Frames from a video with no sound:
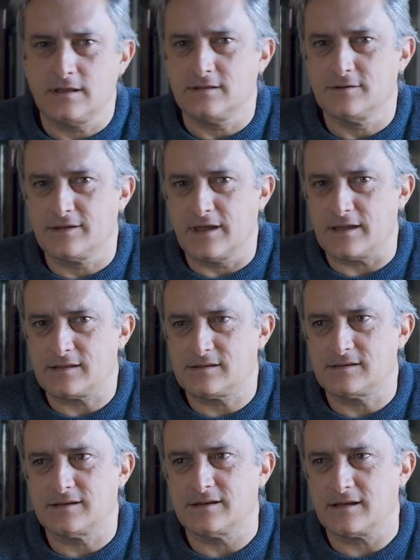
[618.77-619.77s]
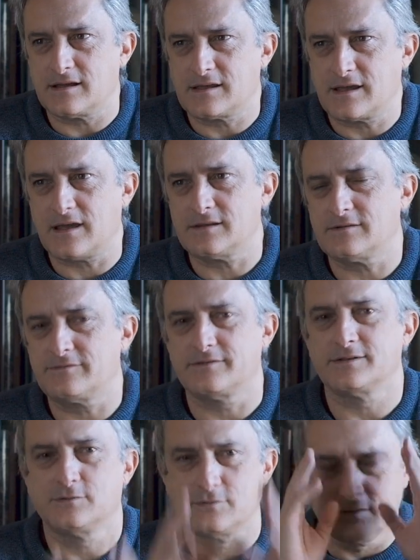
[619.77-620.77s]
you get kind of
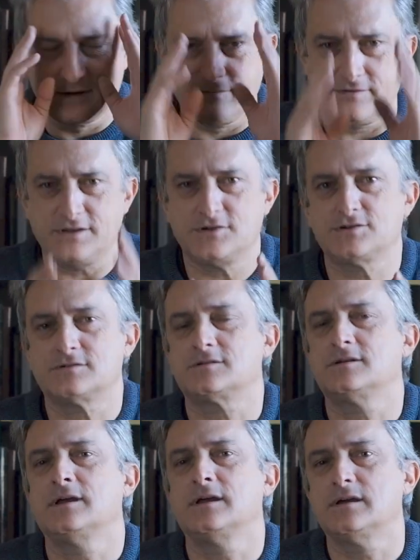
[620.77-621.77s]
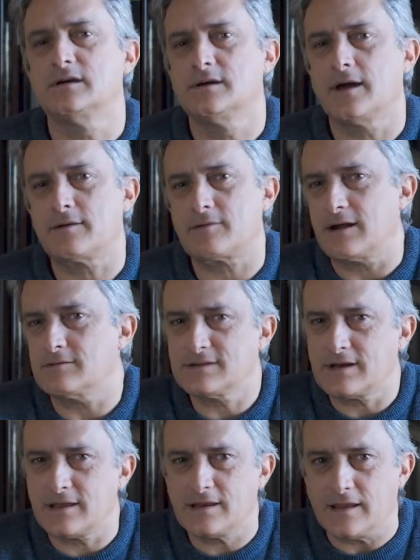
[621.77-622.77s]
a tunnel vision around
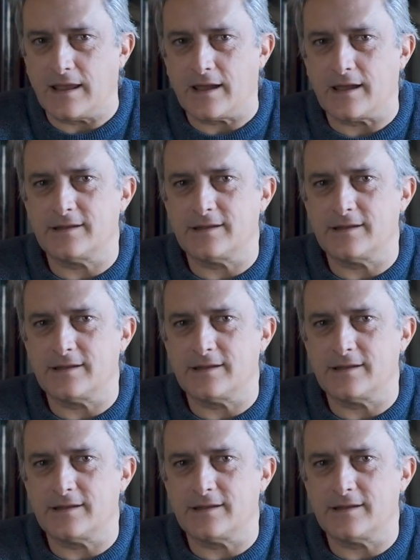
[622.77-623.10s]
an idea,